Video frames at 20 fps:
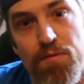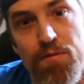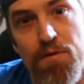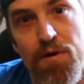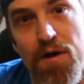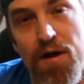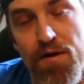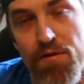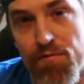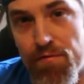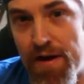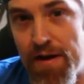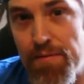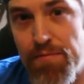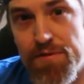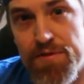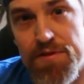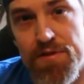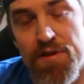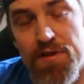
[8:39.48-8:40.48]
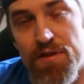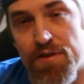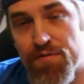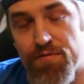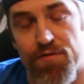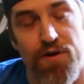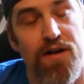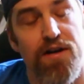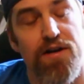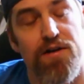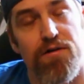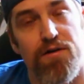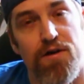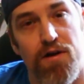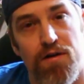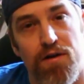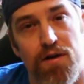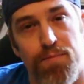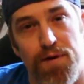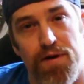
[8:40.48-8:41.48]
on ramps, the front end of your
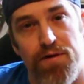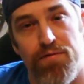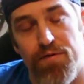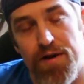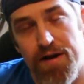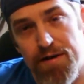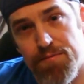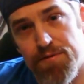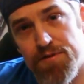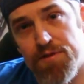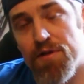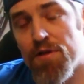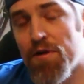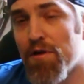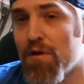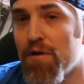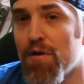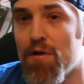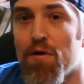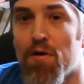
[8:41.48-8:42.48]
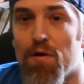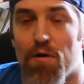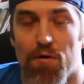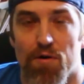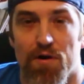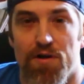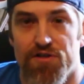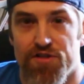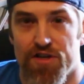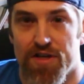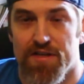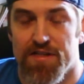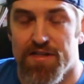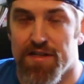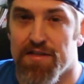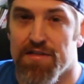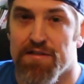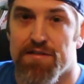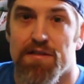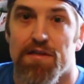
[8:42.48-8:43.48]
car up on the ramps, or on jack
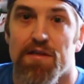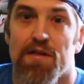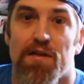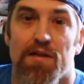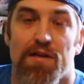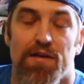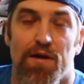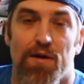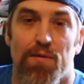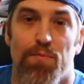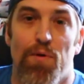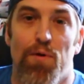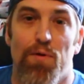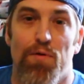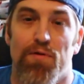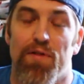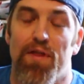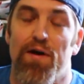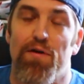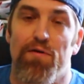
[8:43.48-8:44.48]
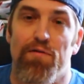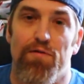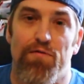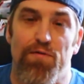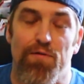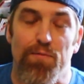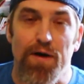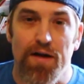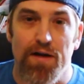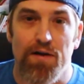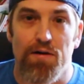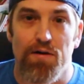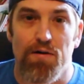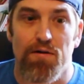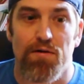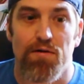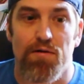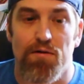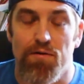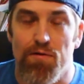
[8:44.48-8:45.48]
stands. Now for my
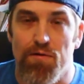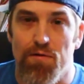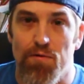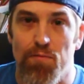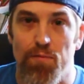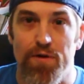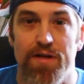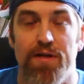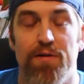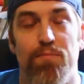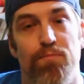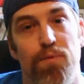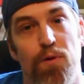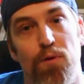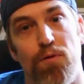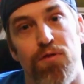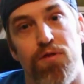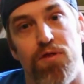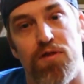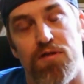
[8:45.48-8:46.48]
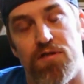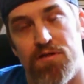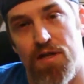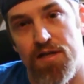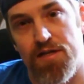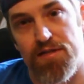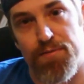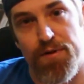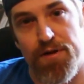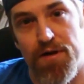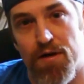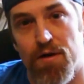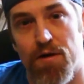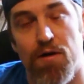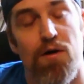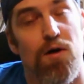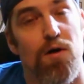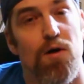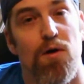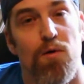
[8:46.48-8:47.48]
car, we did both sides of my
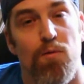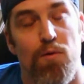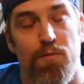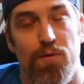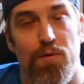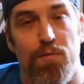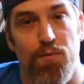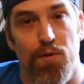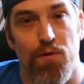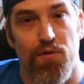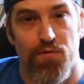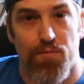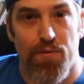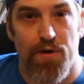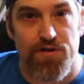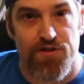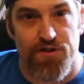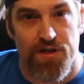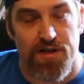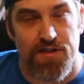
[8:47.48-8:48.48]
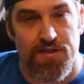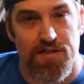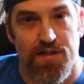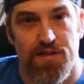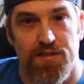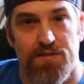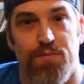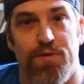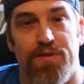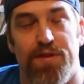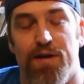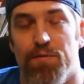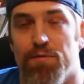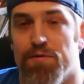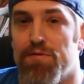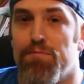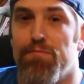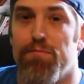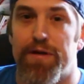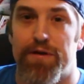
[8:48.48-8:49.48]
car. We put both of them on jack stands, but that
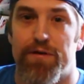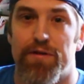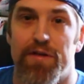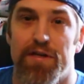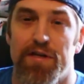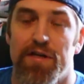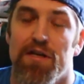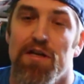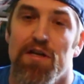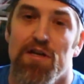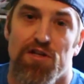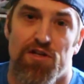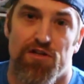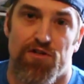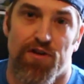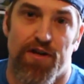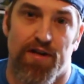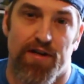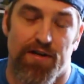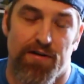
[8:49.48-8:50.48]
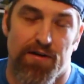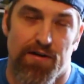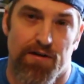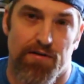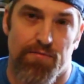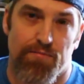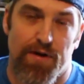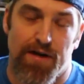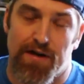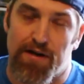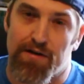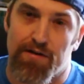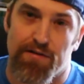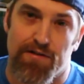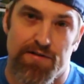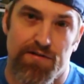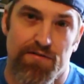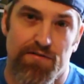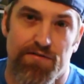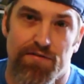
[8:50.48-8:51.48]
was merely to try to get my car
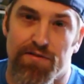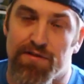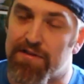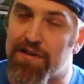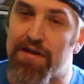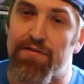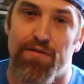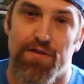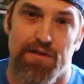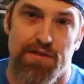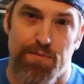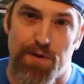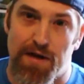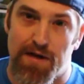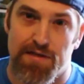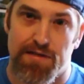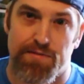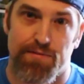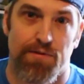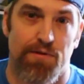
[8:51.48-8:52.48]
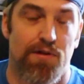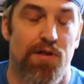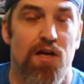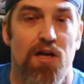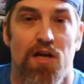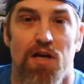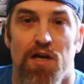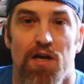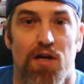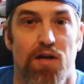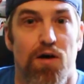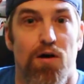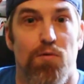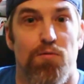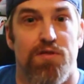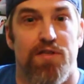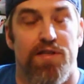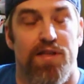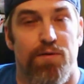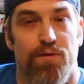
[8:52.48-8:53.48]
as level as possible in
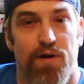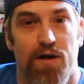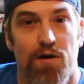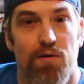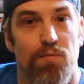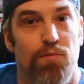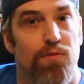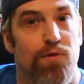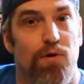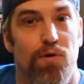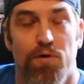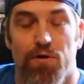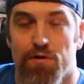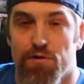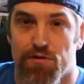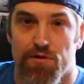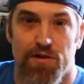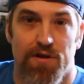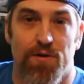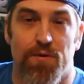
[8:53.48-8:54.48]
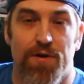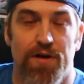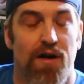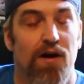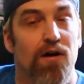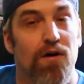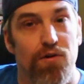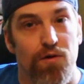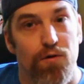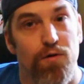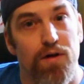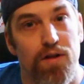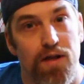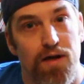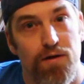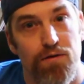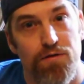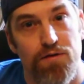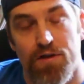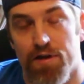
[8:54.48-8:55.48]
hopes that would help the oil, get all the oil
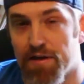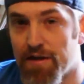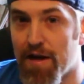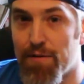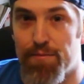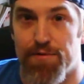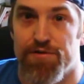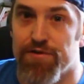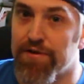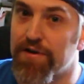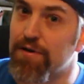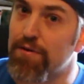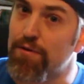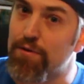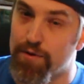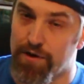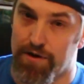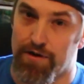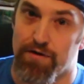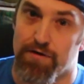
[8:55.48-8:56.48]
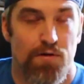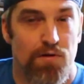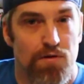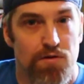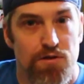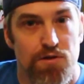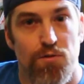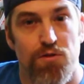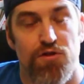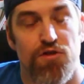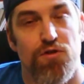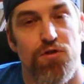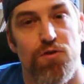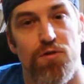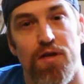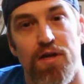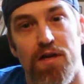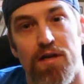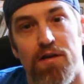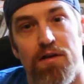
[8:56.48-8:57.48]
out and help it drain out quicker. So once you do
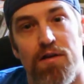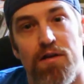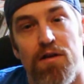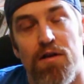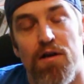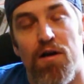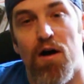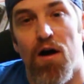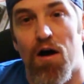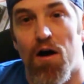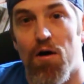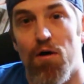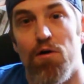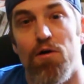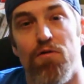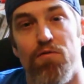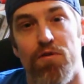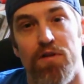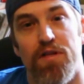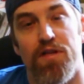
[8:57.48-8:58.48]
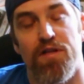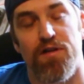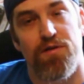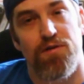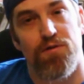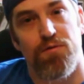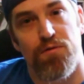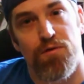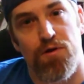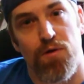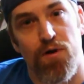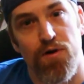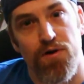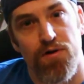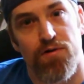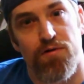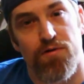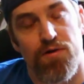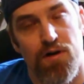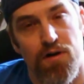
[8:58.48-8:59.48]
that, all you really need to do, go under
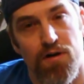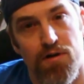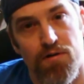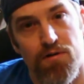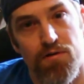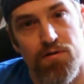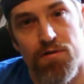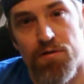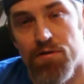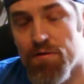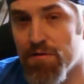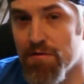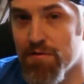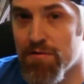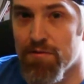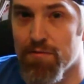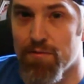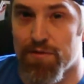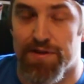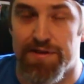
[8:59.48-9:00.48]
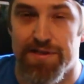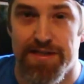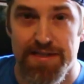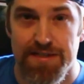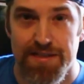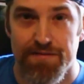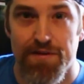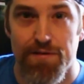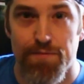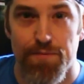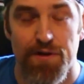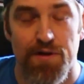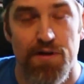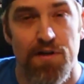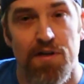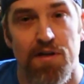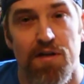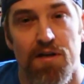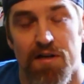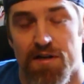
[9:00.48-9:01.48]
your car with the T70 bit
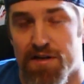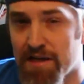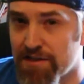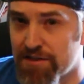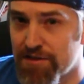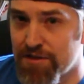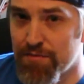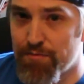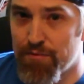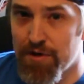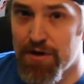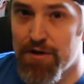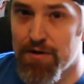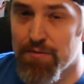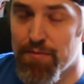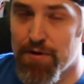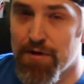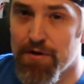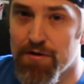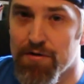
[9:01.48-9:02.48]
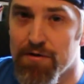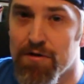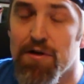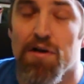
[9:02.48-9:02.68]
attached to the breaker bar,